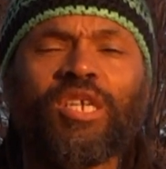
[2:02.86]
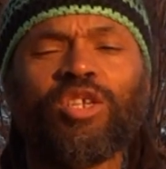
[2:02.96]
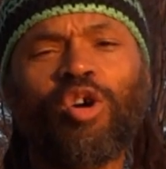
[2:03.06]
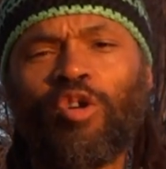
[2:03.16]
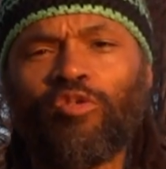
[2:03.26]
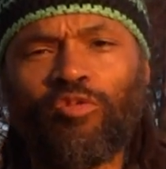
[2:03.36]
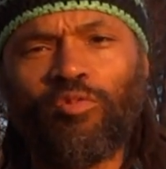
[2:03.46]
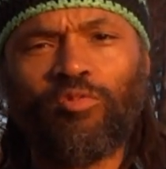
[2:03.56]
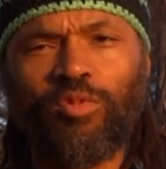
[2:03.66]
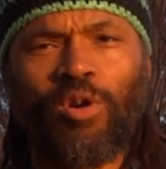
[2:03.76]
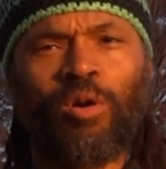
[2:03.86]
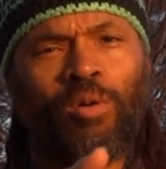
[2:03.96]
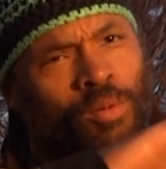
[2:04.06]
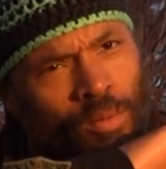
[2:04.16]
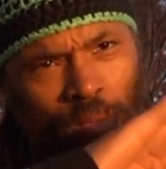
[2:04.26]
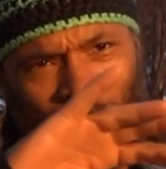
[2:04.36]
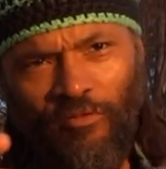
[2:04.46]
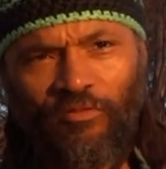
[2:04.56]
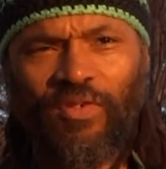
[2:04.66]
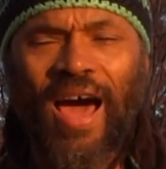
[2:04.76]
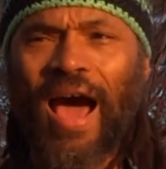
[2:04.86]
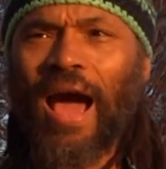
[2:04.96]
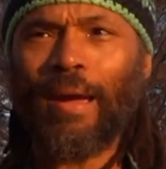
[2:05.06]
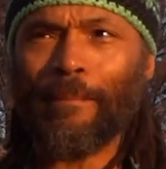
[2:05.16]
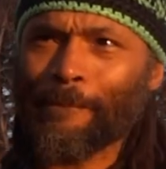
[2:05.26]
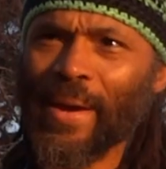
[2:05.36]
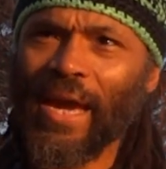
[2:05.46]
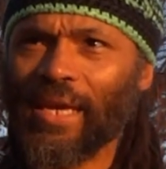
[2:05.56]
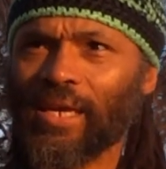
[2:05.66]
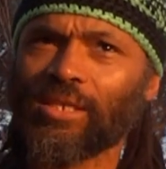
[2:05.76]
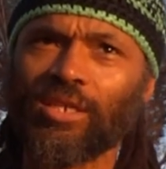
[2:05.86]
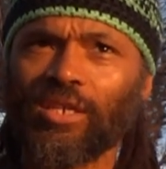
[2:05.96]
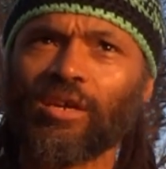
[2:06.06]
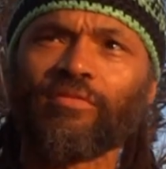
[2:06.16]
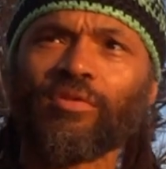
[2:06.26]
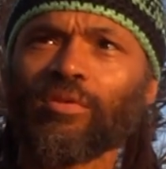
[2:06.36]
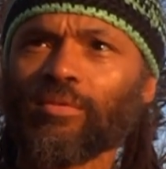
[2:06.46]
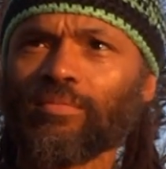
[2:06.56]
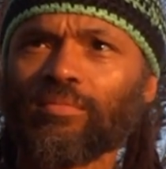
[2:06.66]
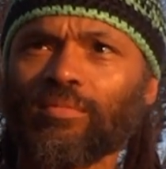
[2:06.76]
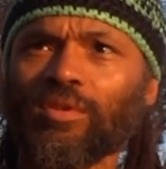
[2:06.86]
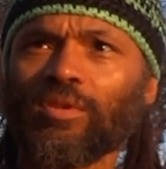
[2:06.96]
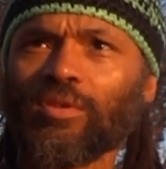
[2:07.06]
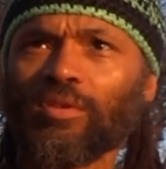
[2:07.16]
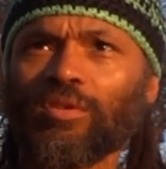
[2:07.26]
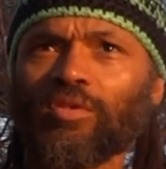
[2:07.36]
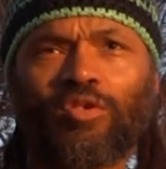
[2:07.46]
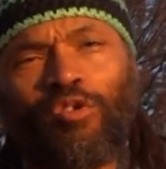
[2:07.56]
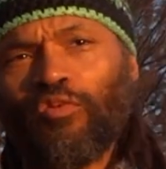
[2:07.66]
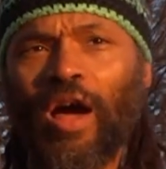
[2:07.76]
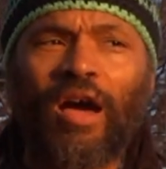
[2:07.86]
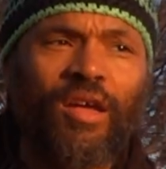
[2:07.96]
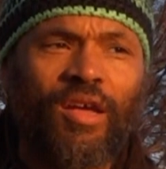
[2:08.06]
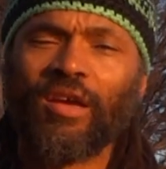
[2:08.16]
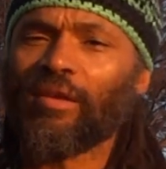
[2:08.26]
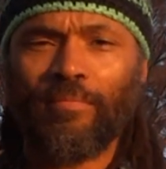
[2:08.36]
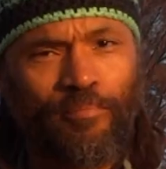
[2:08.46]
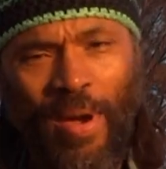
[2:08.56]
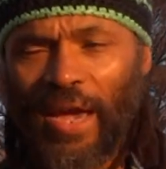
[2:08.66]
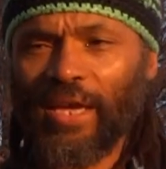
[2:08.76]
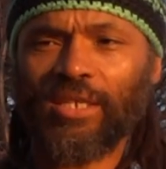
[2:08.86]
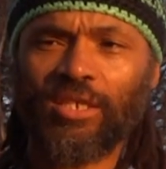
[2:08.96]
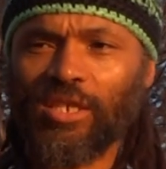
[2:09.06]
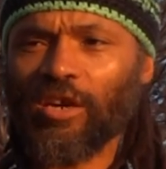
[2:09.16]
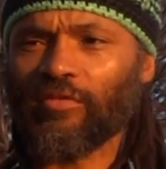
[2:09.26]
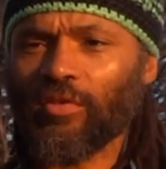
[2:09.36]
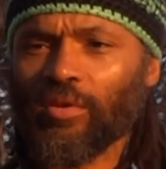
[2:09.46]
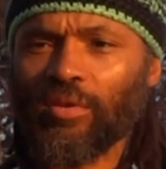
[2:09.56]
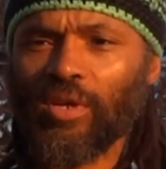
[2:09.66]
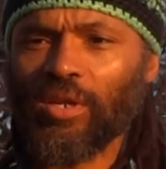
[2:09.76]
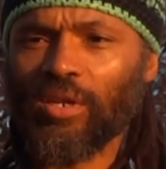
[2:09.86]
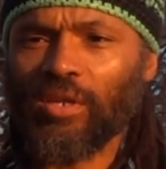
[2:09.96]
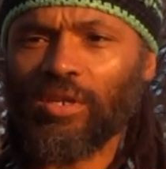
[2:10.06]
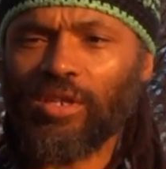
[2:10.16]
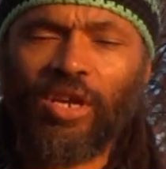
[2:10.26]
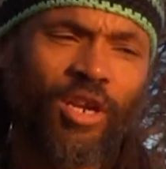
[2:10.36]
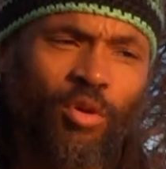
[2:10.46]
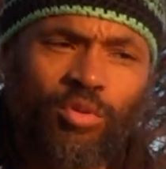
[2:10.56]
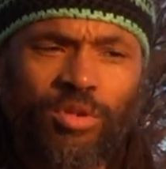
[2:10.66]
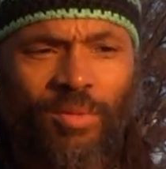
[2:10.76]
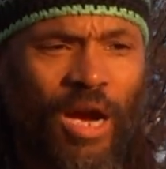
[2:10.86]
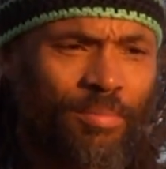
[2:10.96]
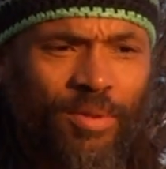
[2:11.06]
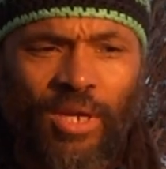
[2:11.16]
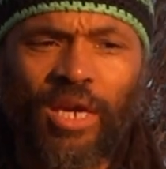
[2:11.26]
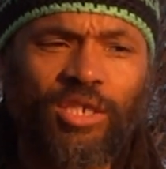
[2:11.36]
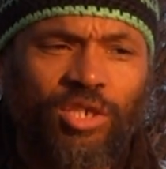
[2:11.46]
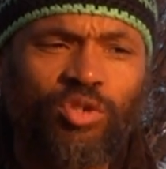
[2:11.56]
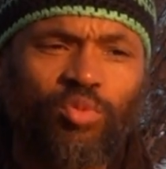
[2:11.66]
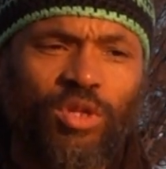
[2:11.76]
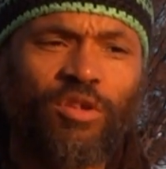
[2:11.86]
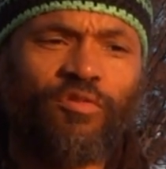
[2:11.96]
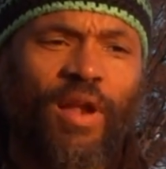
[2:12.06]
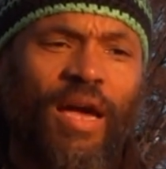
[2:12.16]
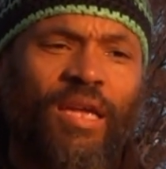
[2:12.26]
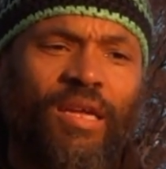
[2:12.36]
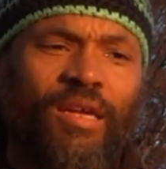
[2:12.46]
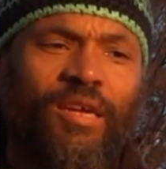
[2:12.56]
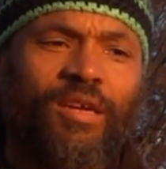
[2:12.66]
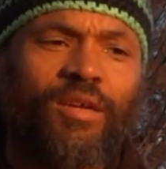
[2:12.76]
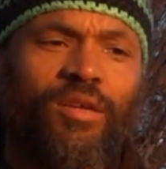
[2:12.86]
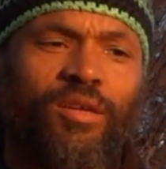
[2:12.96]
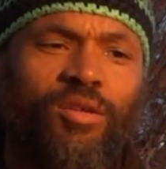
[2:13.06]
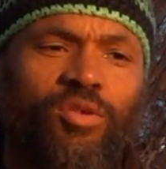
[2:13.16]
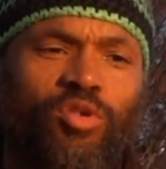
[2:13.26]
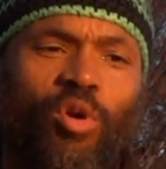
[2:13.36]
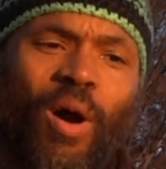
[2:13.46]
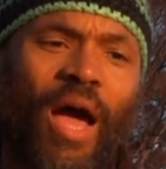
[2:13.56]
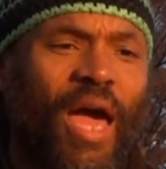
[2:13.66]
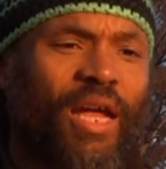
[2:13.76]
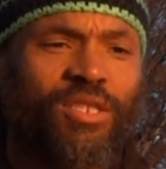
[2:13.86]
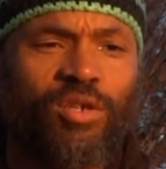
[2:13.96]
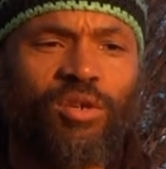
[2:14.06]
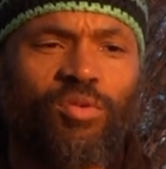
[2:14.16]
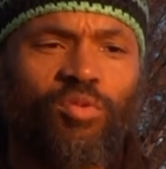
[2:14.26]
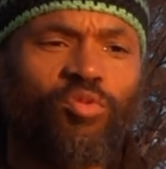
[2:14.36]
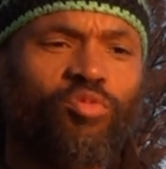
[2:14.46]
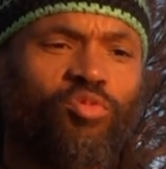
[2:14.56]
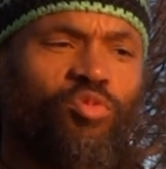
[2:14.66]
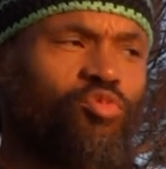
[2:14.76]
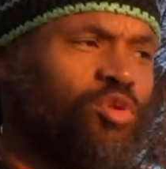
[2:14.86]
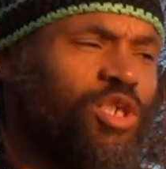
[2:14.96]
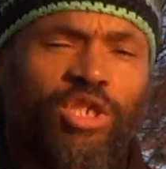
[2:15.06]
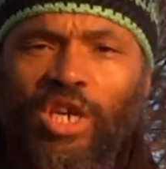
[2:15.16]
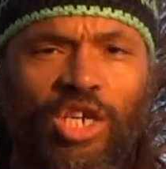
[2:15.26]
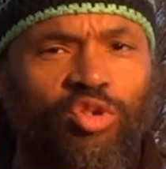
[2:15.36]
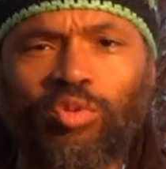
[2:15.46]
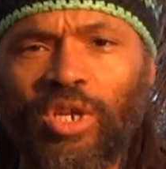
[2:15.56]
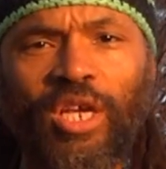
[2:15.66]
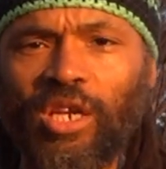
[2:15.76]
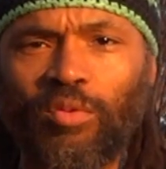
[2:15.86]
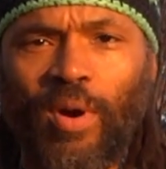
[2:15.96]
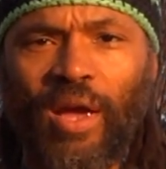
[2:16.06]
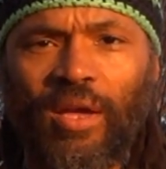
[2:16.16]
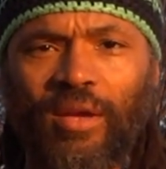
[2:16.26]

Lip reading: said, don't fly back into Denver. Don't fly back into Denver. Then there were some complications with the flight, so I had to reschedule it anyway.